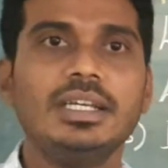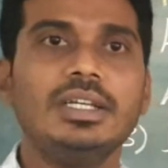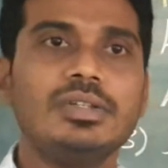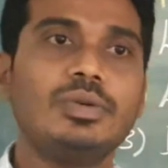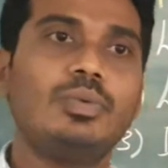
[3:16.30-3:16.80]

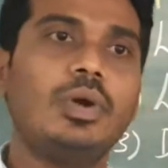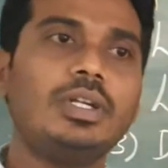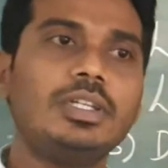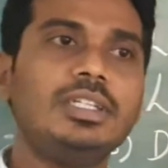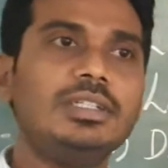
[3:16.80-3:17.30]
so what
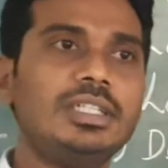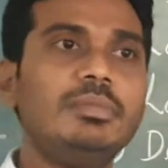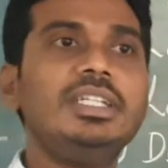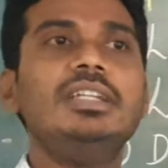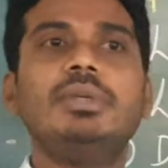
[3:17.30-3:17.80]
are the
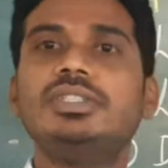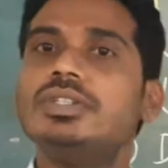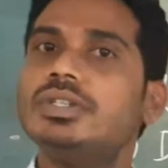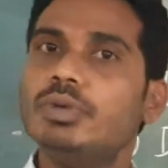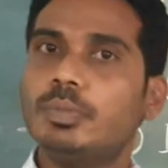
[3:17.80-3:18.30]
remedial
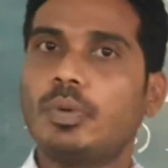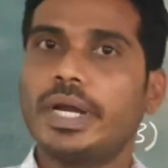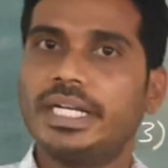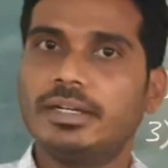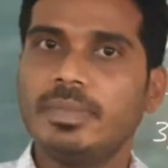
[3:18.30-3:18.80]
measures you will
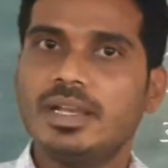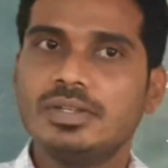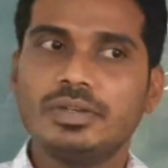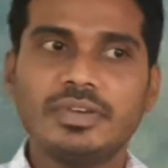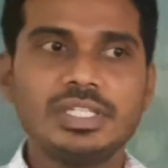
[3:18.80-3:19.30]
provide?
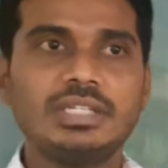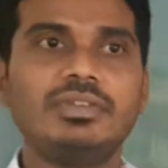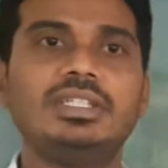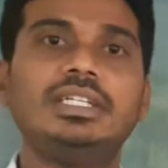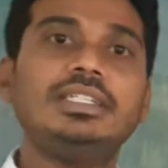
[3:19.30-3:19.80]
So first of all,
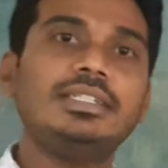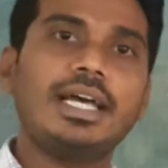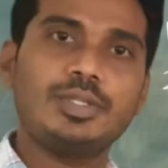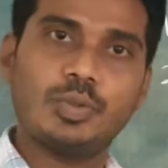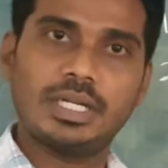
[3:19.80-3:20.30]
the teacher
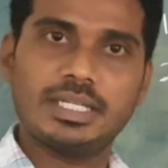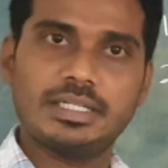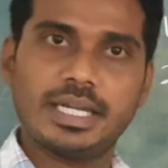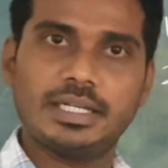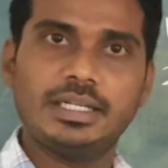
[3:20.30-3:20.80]
has to
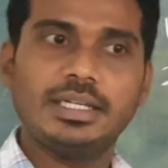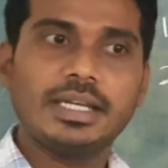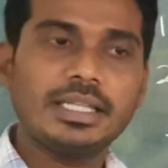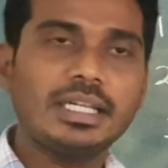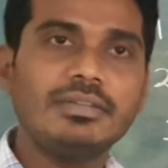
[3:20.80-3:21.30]
understand,
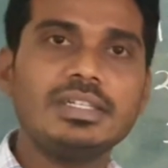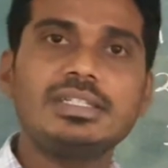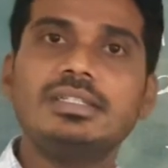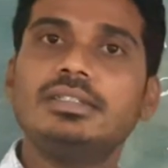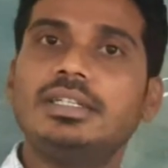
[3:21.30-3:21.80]
and then
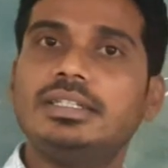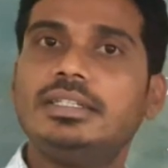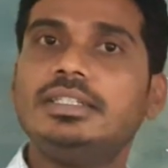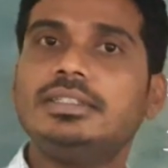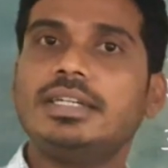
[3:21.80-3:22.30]
first the
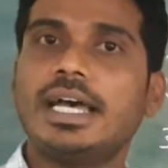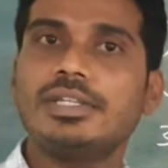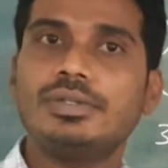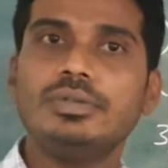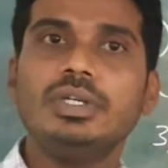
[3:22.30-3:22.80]
teacher has
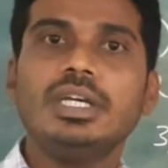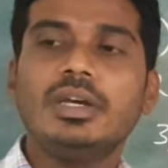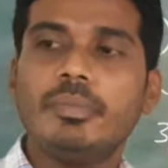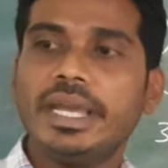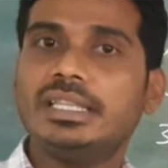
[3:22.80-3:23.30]
to
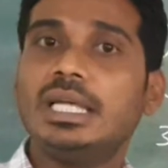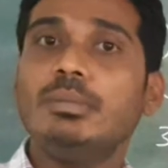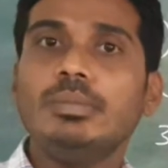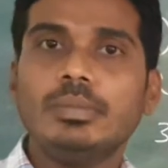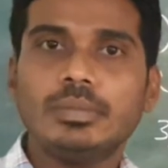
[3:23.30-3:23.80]
make
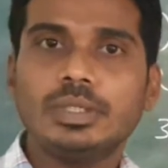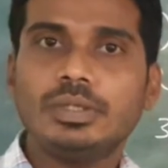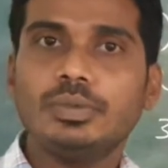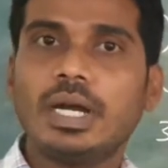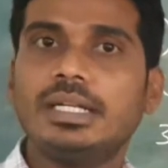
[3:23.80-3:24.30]
them
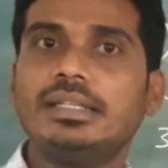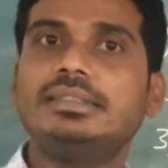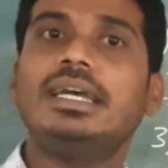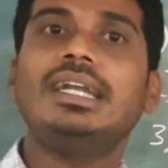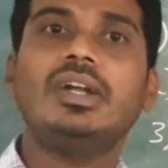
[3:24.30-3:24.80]
to
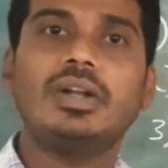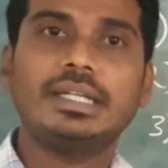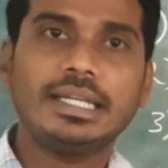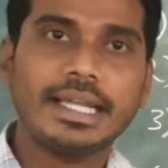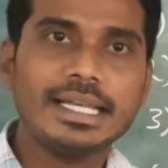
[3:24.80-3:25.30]
understand or
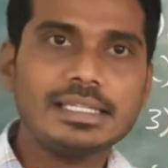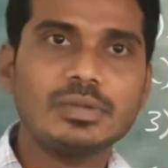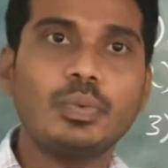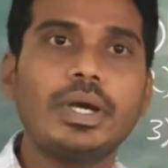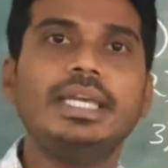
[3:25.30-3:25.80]
realize
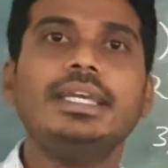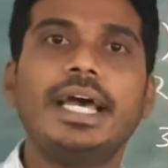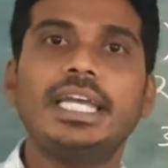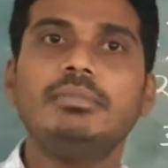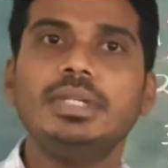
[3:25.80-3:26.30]
why
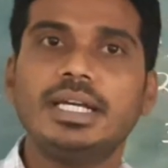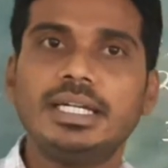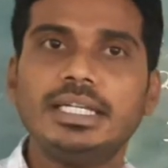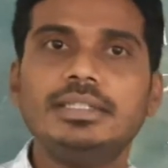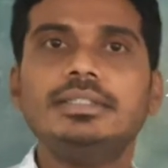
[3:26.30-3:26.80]
I am
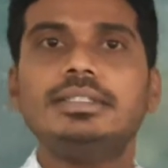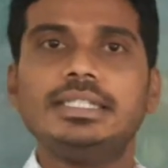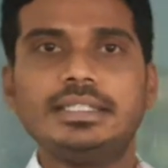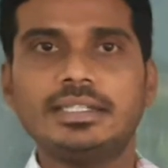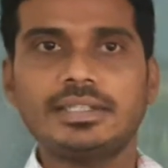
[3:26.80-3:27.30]
learning this
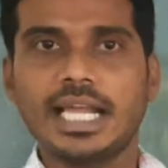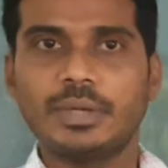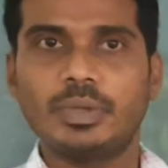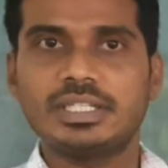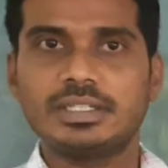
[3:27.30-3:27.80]
English
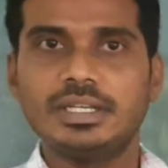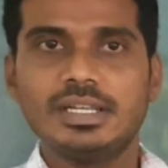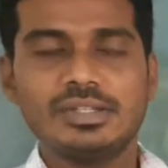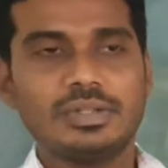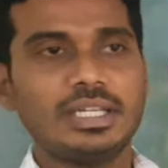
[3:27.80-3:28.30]
language.
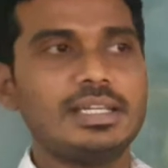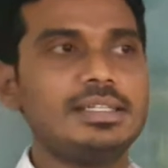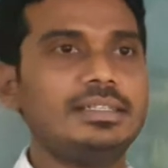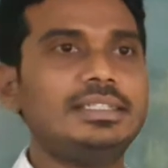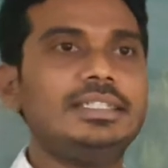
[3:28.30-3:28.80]
So there are
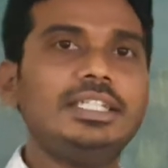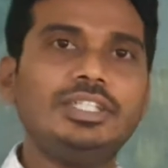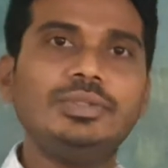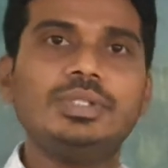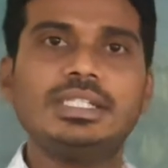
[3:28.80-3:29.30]
certain
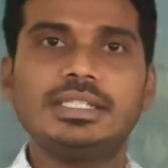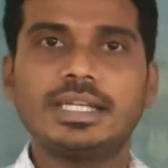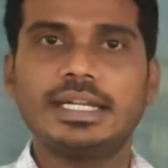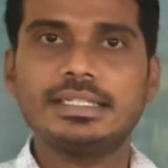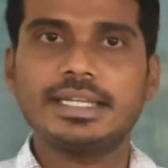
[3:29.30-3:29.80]
issues in
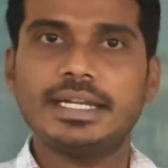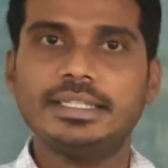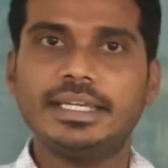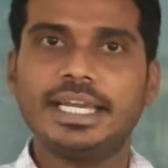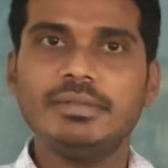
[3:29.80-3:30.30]

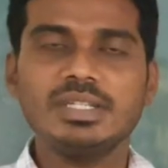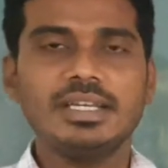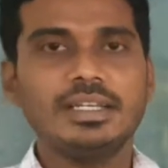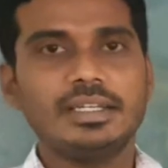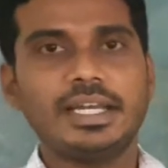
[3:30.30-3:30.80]
understanding the aims,
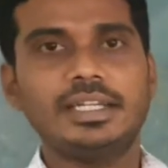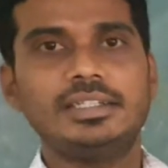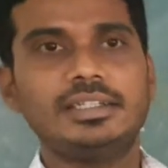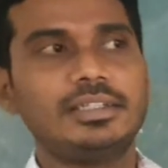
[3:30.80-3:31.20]
and